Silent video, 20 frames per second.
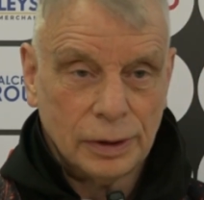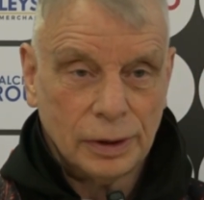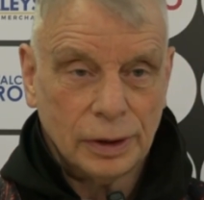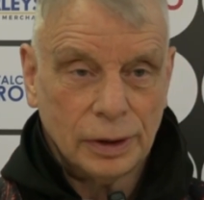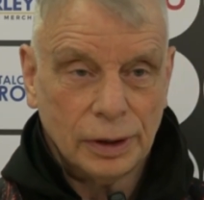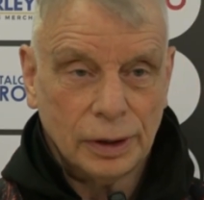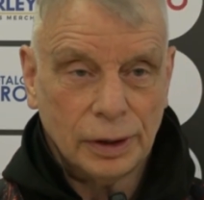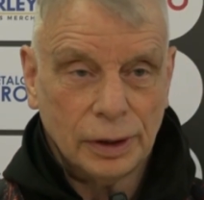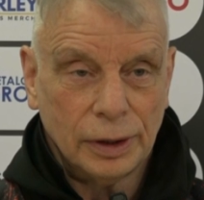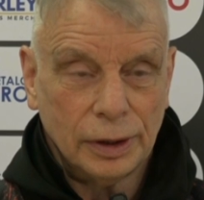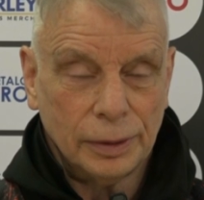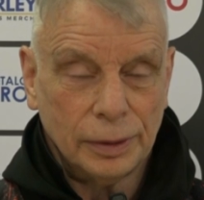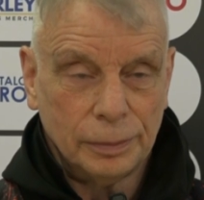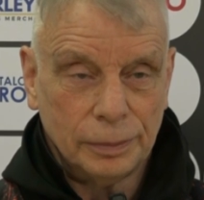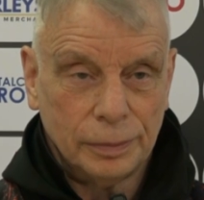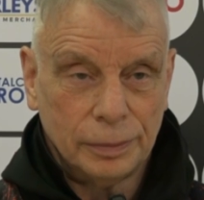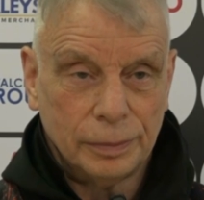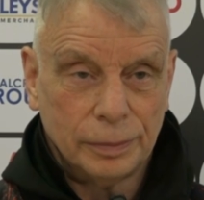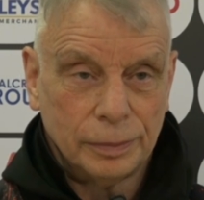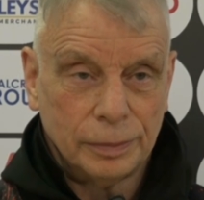
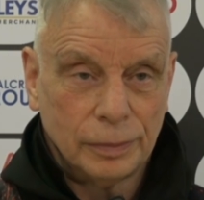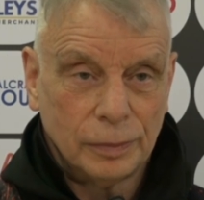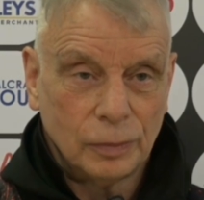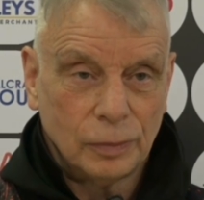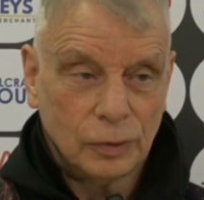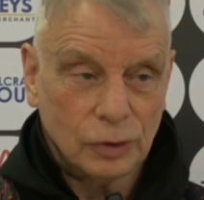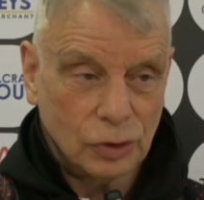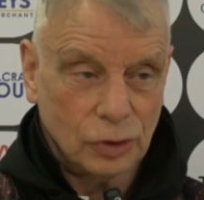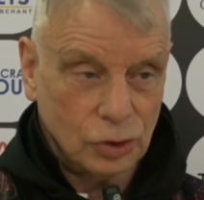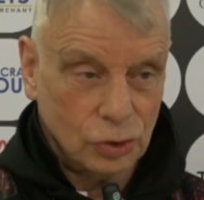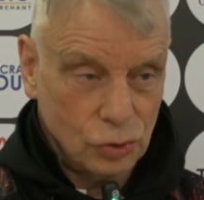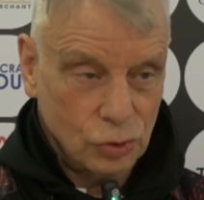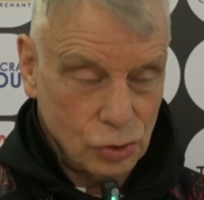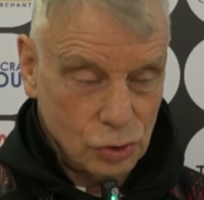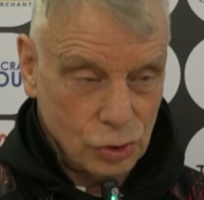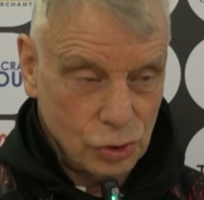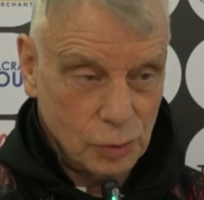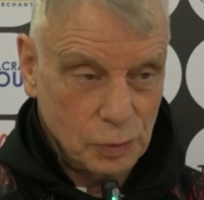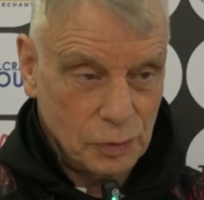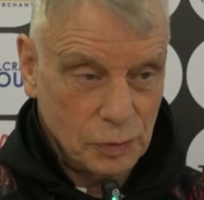We've got a good
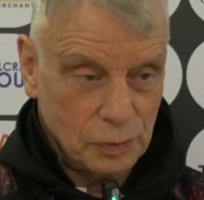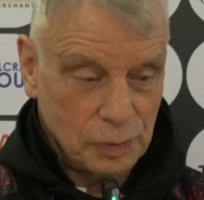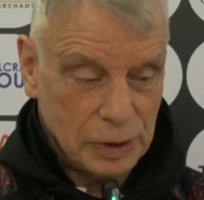group of